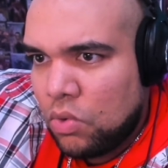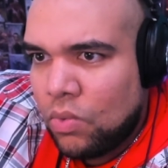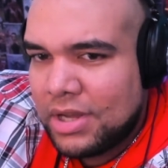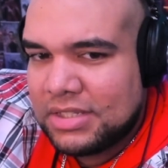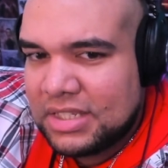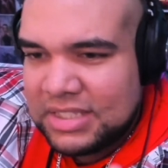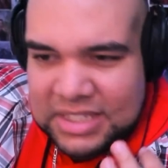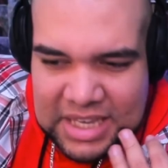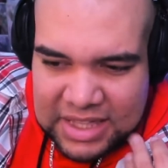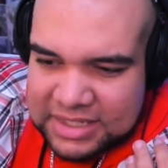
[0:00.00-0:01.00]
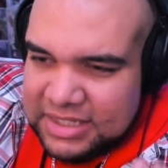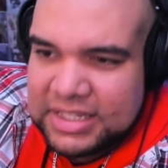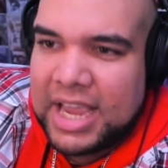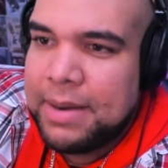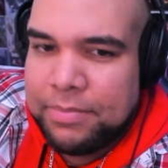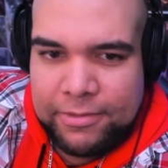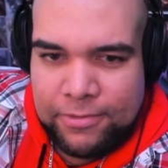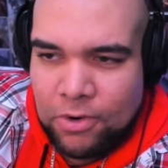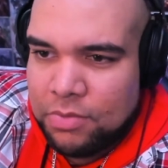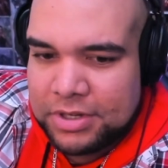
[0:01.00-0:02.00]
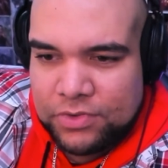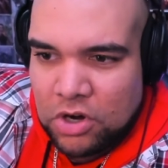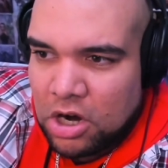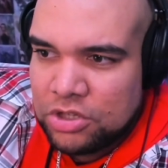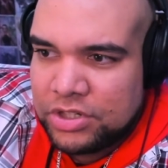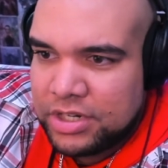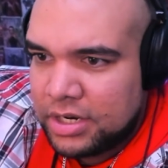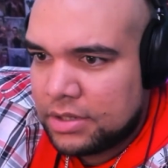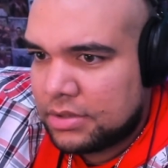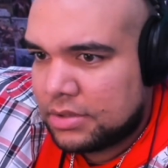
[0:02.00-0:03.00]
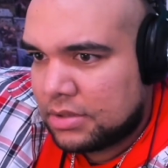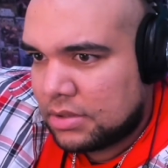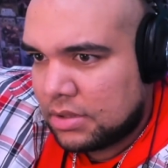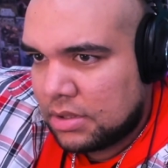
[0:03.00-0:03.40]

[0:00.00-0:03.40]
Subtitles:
Who wants to see the same performance for 100 years?